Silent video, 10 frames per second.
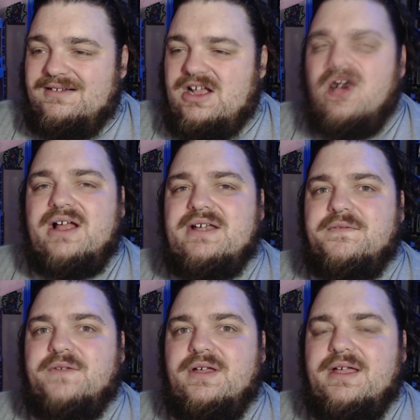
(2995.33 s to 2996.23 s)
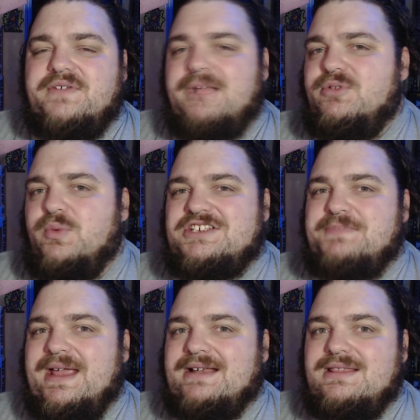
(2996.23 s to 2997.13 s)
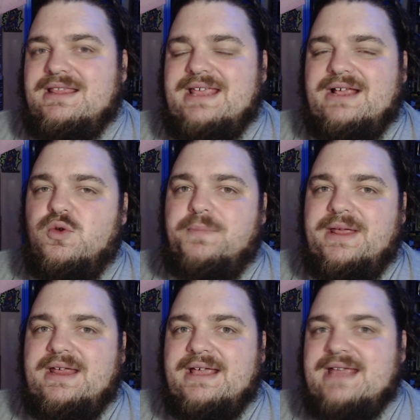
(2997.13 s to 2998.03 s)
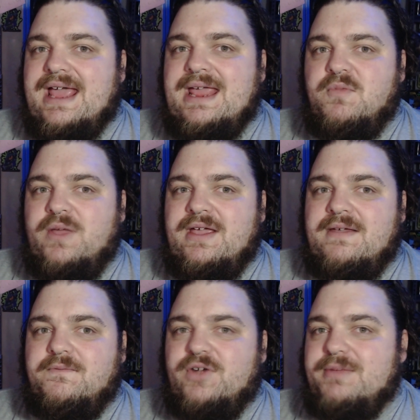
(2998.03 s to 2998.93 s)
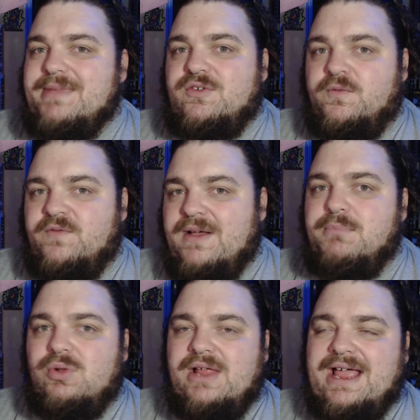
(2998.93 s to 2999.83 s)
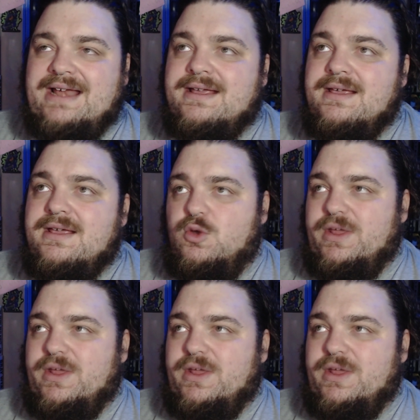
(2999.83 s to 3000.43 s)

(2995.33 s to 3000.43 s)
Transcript: kind of have come to expect that there could be a game where Fremantle fumble, and we